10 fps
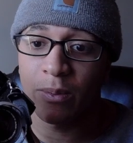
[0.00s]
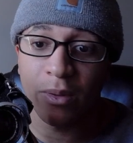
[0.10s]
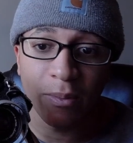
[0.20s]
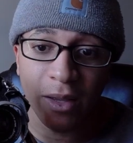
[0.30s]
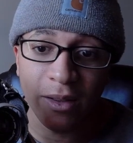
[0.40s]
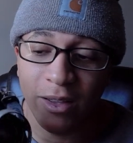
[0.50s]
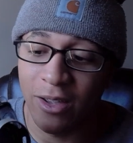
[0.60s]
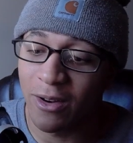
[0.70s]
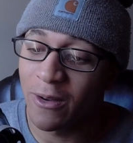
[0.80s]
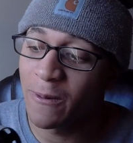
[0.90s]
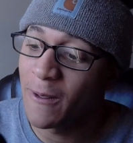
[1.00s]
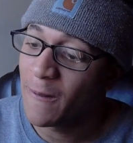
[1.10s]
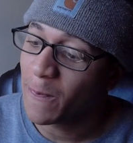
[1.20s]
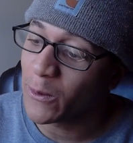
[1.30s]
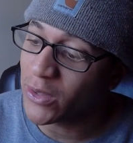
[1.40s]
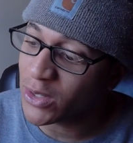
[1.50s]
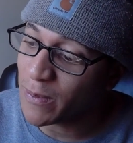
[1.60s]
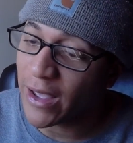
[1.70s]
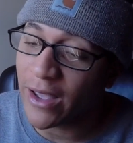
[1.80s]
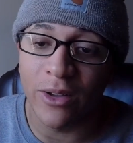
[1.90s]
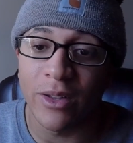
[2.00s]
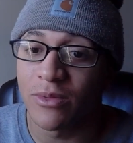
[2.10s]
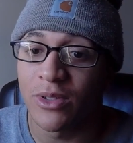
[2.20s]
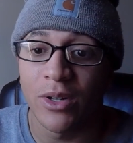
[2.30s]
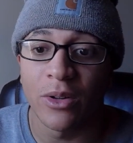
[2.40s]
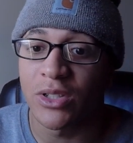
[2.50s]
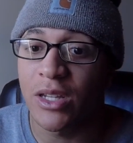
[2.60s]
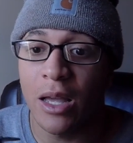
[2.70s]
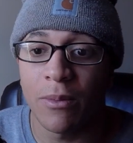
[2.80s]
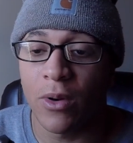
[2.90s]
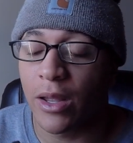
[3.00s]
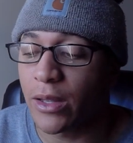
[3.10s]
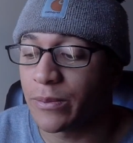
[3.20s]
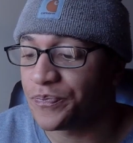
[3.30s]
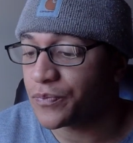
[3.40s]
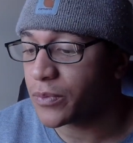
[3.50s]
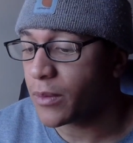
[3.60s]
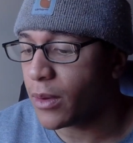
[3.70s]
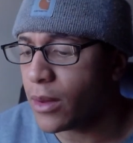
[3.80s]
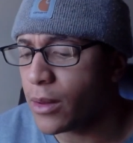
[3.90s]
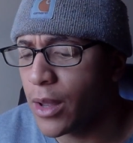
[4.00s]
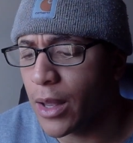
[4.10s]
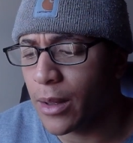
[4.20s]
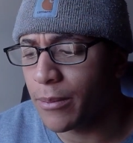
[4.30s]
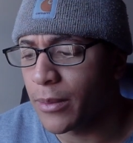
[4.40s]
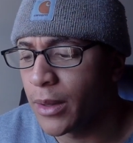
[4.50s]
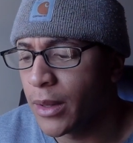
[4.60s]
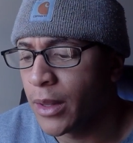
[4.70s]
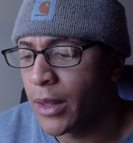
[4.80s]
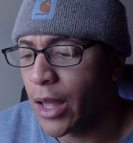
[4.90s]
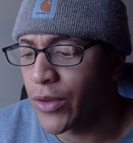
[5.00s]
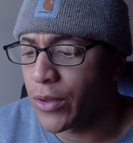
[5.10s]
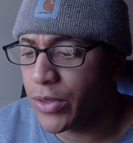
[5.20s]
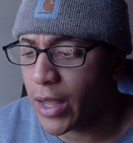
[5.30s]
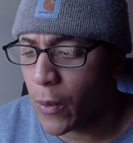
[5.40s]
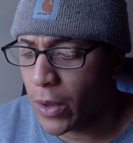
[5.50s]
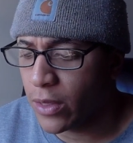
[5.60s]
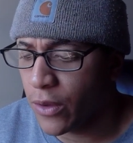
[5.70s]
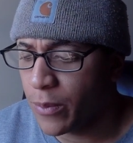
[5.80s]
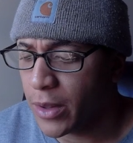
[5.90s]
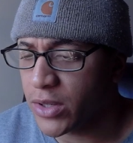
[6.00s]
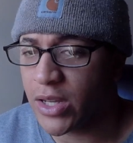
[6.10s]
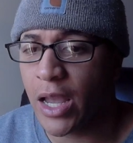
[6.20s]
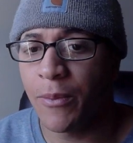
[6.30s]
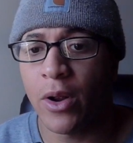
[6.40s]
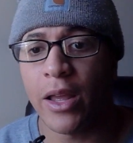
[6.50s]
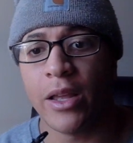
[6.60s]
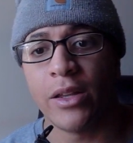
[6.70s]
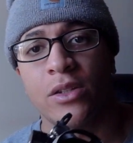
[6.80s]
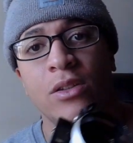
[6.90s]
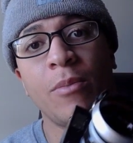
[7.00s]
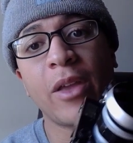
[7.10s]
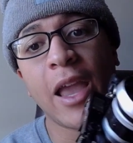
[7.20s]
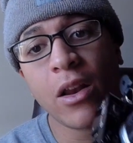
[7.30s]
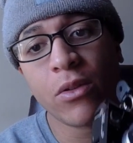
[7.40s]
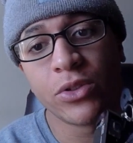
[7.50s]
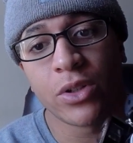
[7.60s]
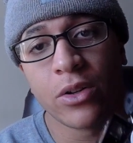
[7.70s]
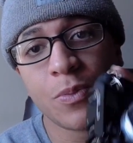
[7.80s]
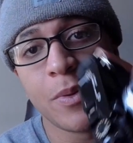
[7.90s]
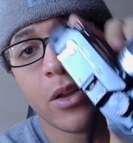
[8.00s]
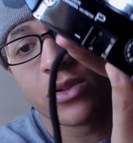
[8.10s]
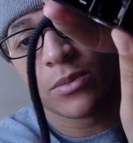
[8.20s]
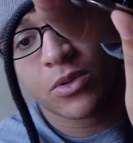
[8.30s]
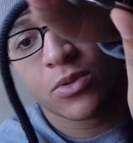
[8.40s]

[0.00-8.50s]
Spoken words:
with me, you know, with a smile, and, you know, just kept cranking. Another thing I really love about this camera is the mechanical shutter speed goes up to